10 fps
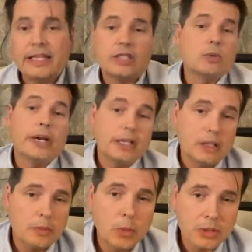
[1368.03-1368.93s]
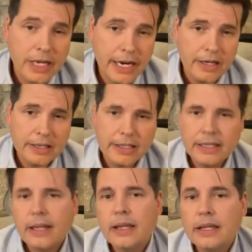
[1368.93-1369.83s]
and that's why you look more tired at the
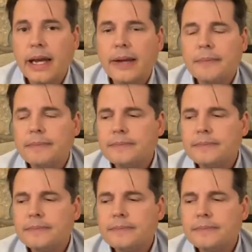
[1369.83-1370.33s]
end of the day.